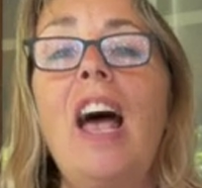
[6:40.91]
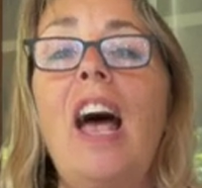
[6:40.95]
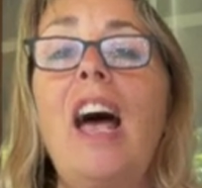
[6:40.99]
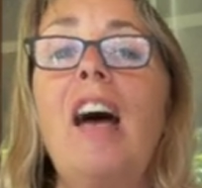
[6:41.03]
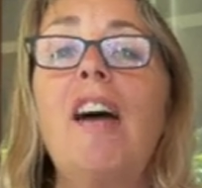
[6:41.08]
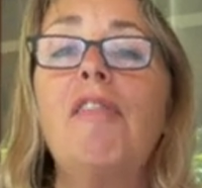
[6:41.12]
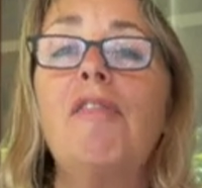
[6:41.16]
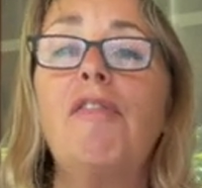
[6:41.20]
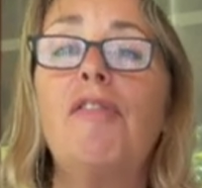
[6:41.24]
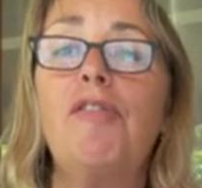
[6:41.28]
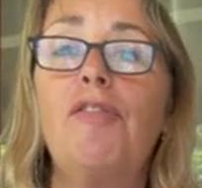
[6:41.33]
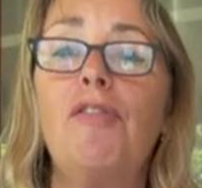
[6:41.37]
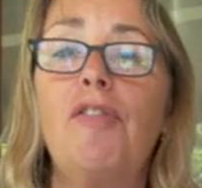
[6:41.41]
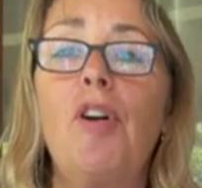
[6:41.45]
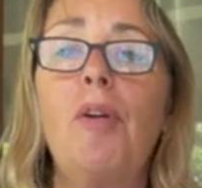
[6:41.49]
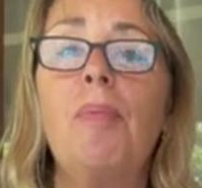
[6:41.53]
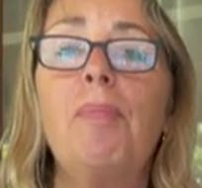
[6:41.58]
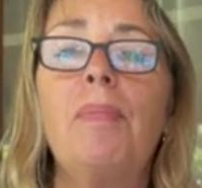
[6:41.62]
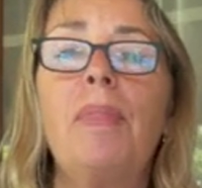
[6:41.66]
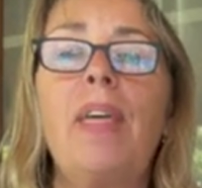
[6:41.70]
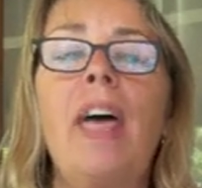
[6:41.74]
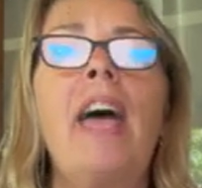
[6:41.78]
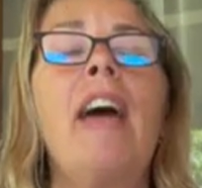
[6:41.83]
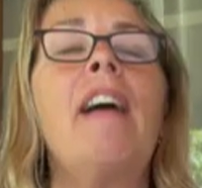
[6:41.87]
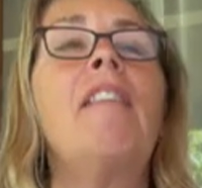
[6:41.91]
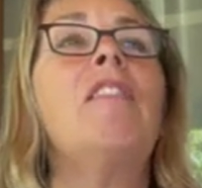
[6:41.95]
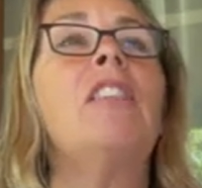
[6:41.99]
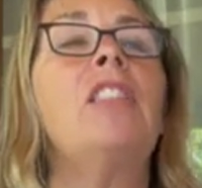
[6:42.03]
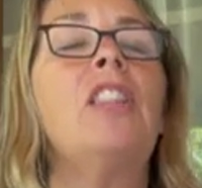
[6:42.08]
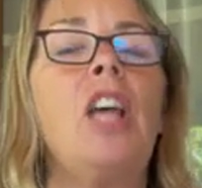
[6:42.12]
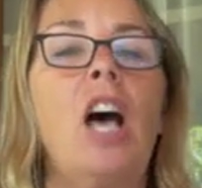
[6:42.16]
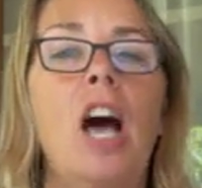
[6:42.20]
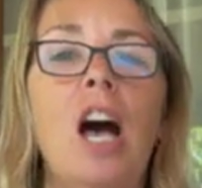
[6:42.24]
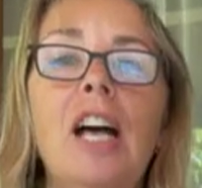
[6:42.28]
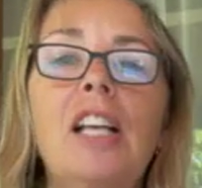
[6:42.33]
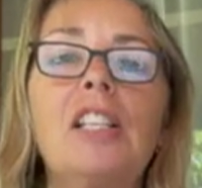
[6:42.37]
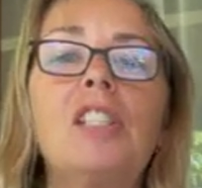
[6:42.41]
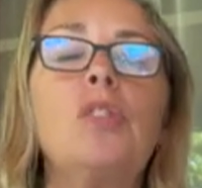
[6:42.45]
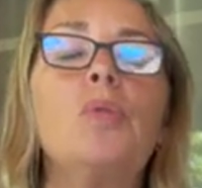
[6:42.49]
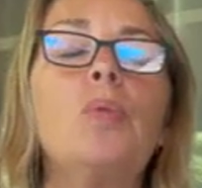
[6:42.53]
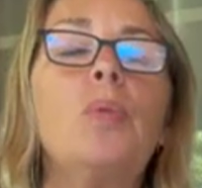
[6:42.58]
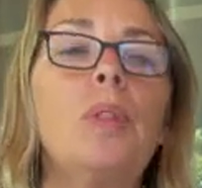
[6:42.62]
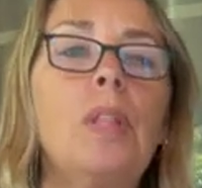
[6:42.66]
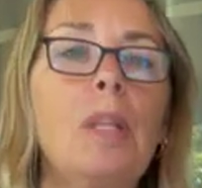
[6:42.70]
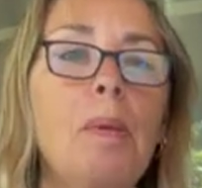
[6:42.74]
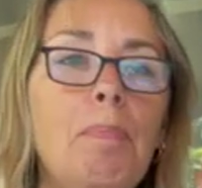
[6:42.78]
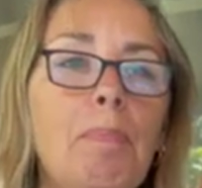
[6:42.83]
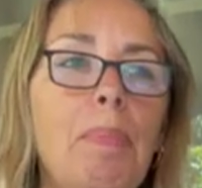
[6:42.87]
And from there, in the hustle
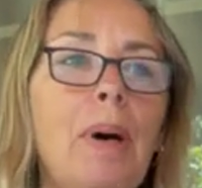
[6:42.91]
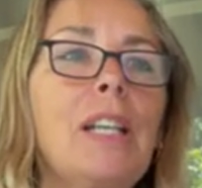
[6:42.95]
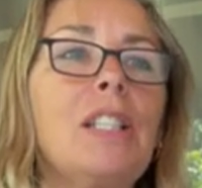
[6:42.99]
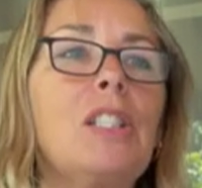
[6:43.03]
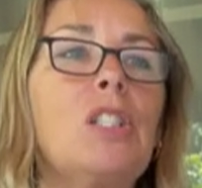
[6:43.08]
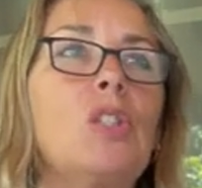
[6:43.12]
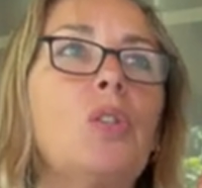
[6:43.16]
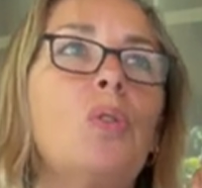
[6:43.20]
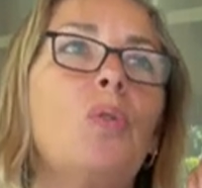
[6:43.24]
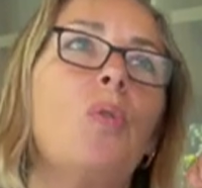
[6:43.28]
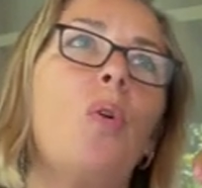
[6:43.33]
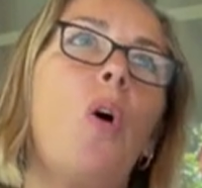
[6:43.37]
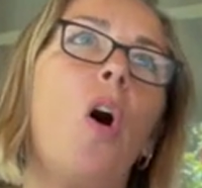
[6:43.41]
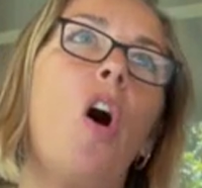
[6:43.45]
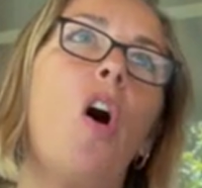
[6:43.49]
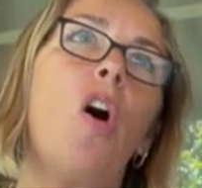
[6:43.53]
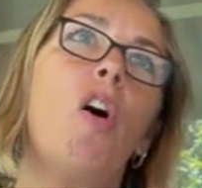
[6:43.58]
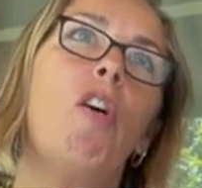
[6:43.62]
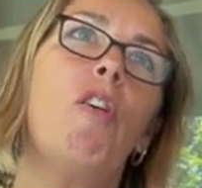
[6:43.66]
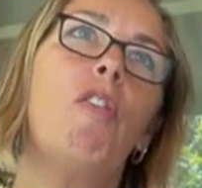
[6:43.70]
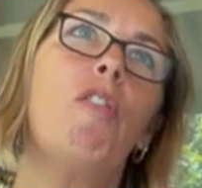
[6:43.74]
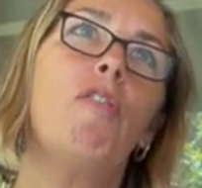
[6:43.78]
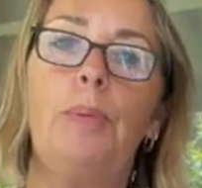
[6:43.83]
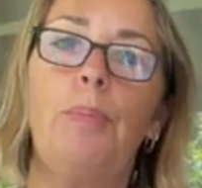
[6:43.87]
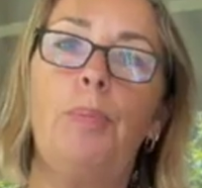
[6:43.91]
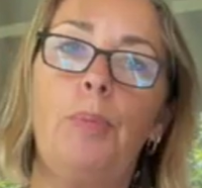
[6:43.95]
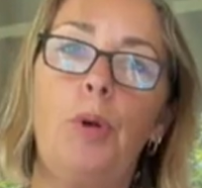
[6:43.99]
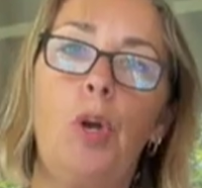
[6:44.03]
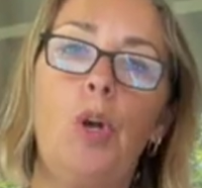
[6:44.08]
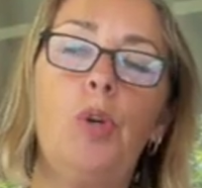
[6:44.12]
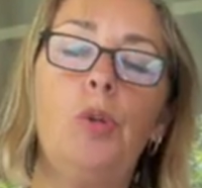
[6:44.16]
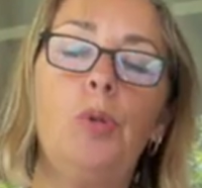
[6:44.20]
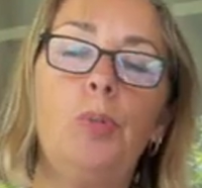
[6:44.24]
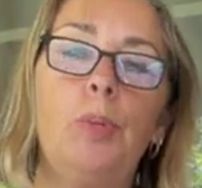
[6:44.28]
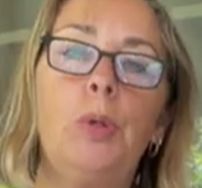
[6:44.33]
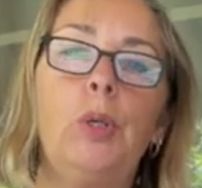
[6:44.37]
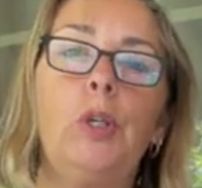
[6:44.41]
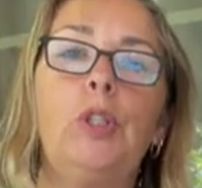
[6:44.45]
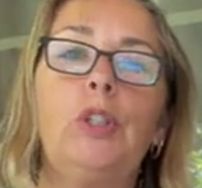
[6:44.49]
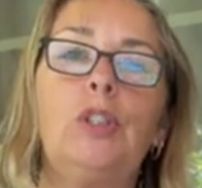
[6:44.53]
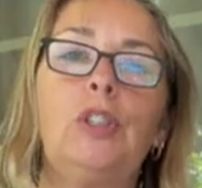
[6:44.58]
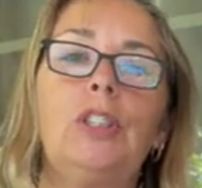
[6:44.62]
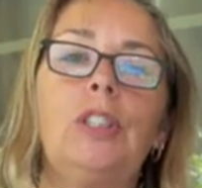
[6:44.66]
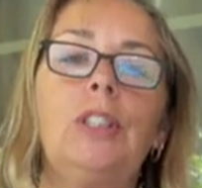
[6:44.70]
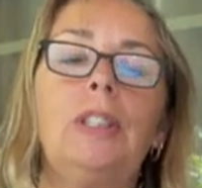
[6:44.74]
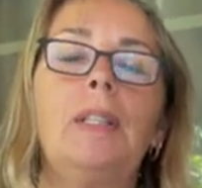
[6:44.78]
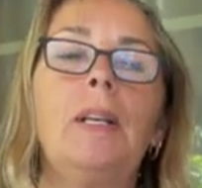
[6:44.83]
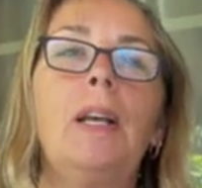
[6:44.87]
and the bustle of Ubud,
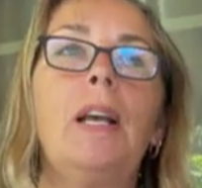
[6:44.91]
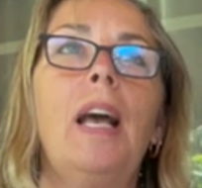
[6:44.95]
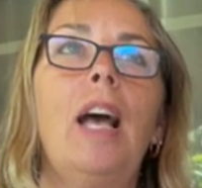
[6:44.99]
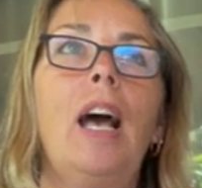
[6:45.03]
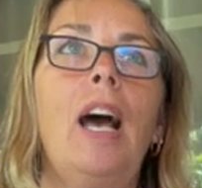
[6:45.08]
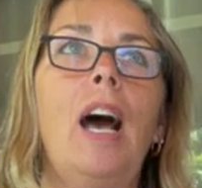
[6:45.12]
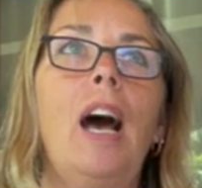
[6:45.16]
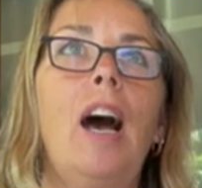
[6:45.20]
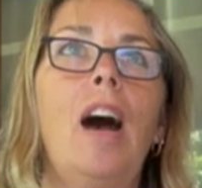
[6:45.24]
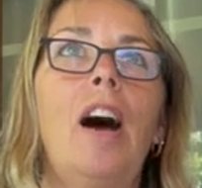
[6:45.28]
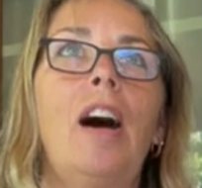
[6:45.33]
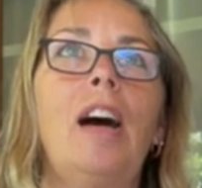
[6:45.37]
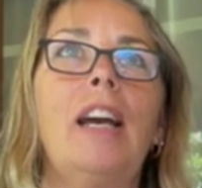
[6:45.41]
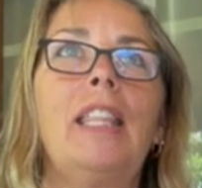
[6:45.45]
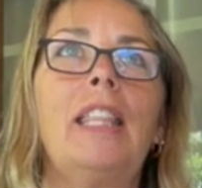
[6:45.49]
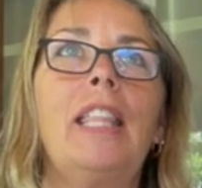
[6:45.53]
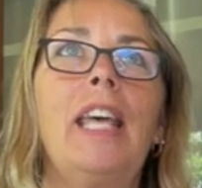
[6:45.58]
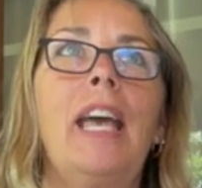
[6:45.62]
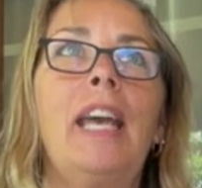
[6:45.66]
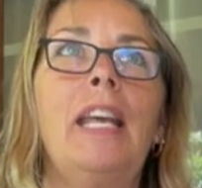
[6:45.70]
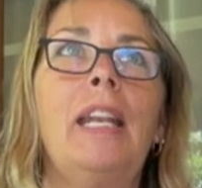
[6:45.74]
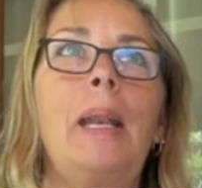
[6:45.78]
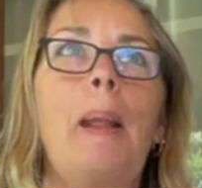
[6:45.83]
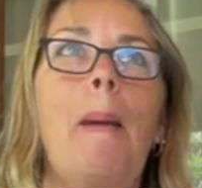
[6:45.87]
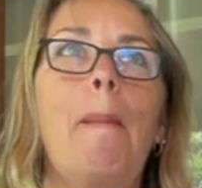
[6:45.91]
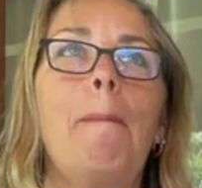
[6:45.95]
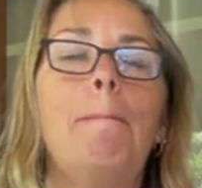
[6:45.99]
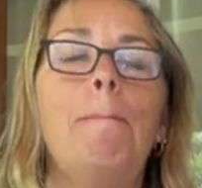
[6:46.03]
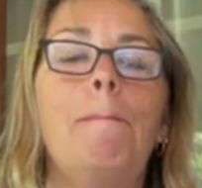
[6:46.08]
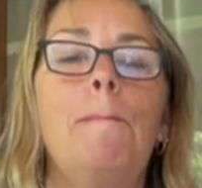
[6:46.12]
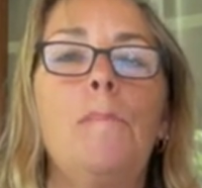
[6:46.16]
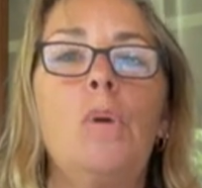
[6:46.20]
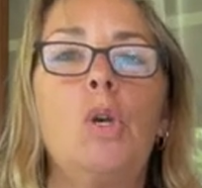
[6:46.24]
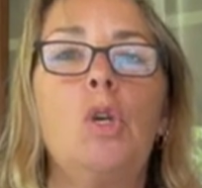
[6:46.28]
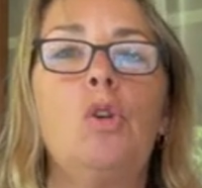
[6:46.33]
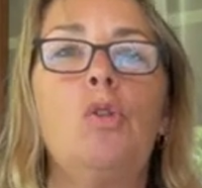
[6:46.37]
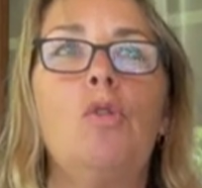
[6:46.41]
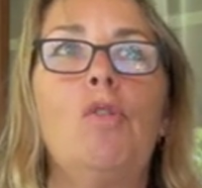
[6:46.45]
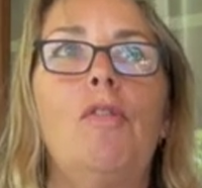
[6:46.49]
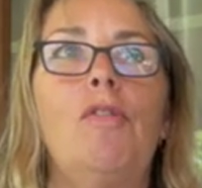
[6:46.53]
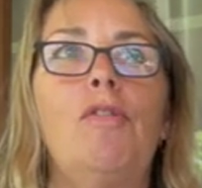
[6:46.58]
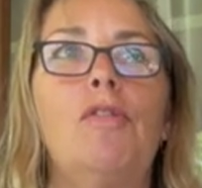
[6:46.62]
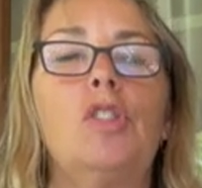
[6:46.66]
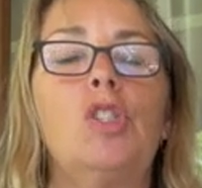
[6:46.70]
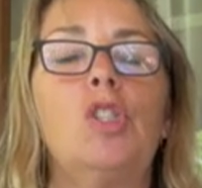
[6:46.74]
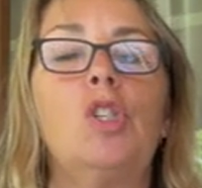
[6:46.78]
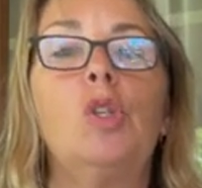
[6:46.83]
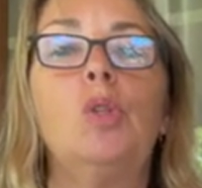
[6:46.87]
I then
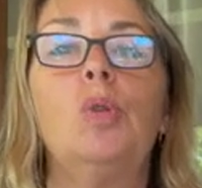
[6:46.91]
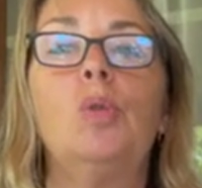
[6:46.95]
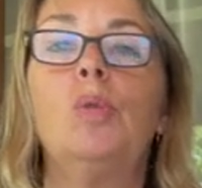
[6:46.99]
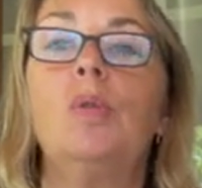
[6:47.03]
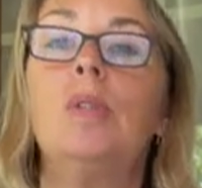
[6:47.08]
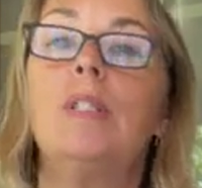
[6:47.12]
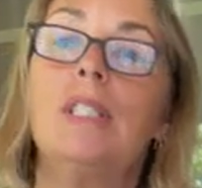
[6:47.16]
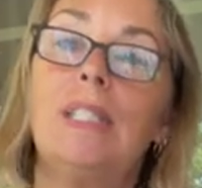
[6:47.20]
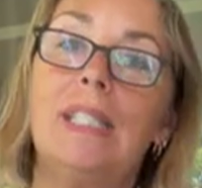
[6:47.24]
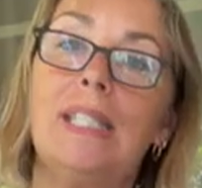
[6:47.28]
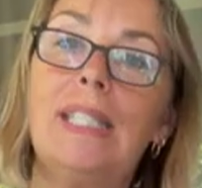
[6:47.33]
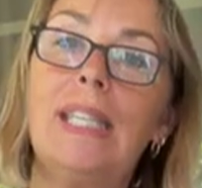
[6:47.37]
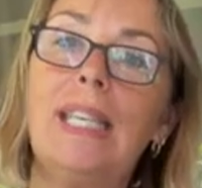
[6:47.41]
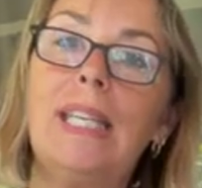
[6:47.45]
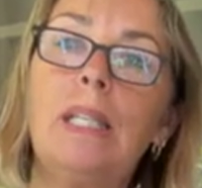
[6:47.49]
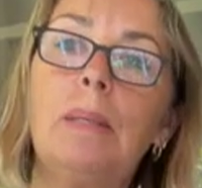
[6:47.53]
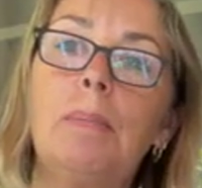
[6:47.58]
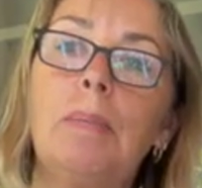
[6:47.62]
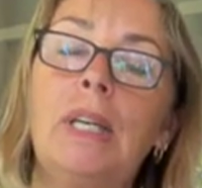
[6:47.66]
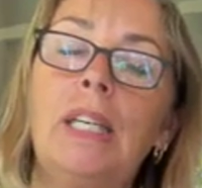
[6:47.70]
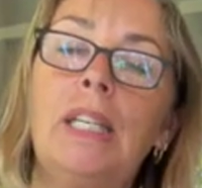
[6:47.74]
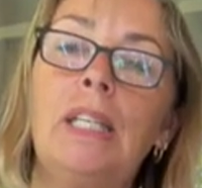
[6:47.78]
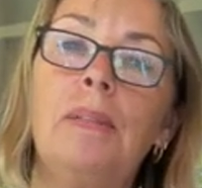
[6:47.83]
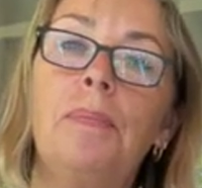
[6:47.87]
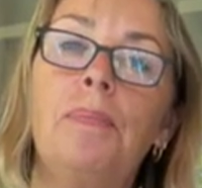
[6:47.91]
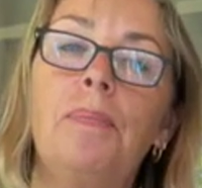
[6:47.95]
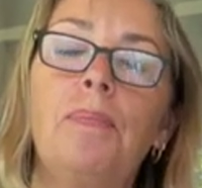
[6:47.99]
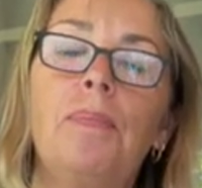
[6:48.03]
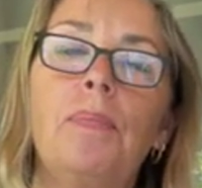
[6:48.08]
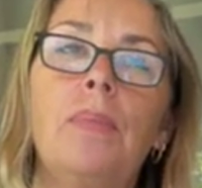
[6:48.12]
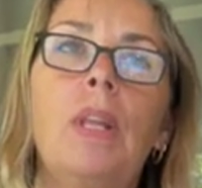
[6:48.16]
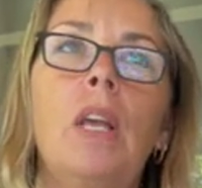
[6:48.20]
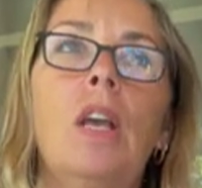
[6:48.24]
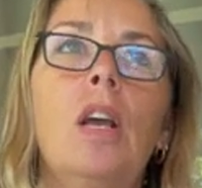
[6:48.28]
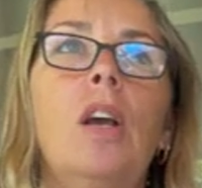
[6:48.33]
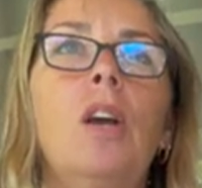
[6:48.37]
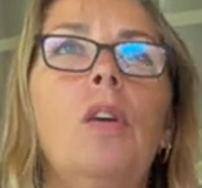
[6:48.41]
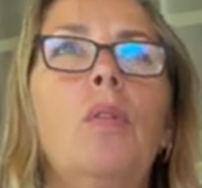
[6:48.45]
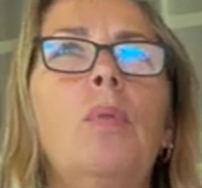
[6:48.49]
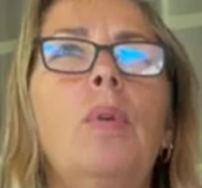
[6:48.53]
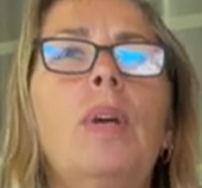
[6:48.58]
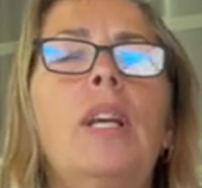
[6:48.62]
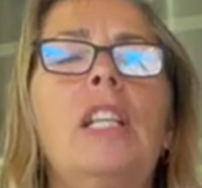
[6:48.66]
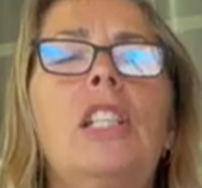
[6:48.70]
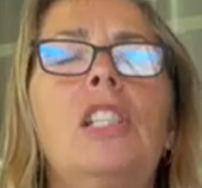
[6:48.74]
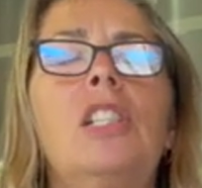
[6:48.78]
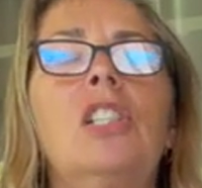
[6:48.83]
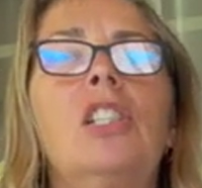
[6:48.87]
moved to Sideman,
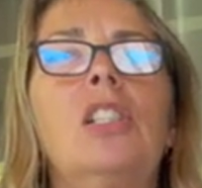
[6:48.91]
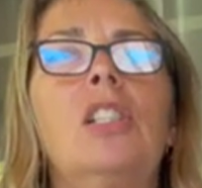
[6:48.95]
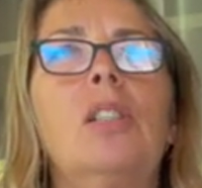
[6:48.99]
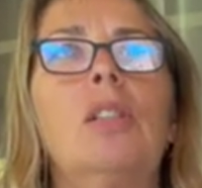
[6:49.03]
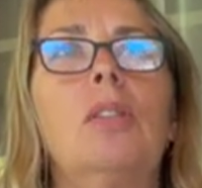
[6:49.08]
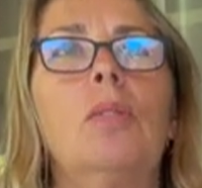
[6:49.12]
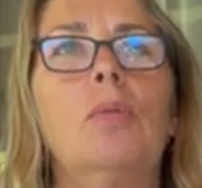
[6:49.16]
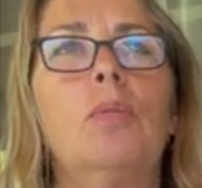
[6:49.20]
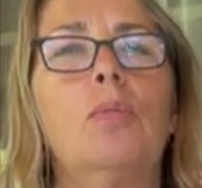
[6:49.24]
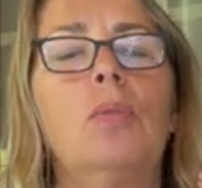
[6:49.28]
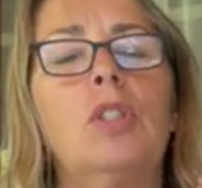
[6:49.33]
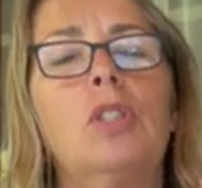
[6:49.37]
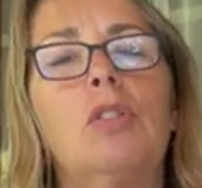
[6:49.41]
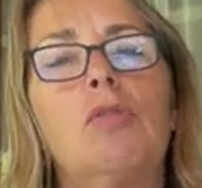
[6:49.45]
which was